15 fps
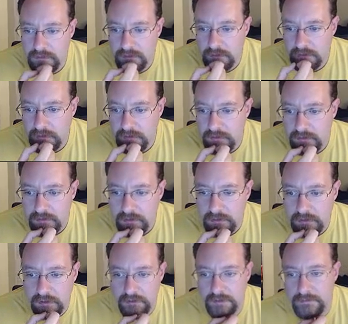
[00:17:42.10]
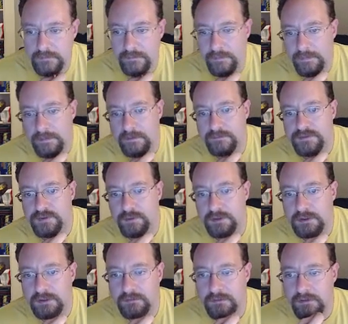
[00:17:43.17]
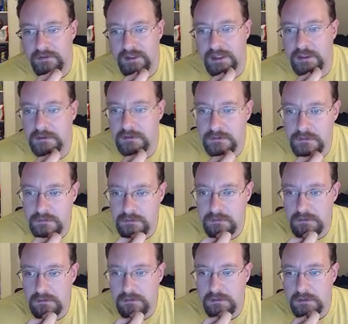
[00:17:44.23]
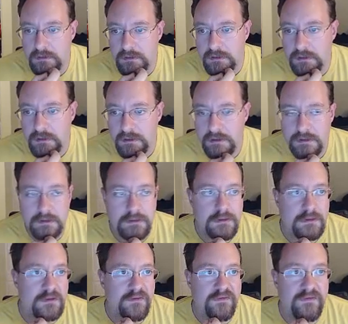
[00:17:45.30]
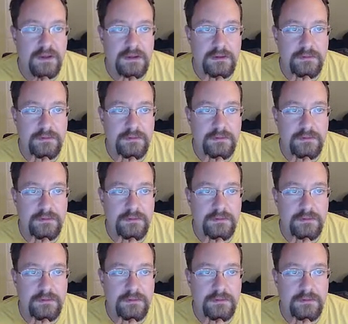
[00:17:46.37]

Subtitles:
Alright, so we can get rid of that. And under development,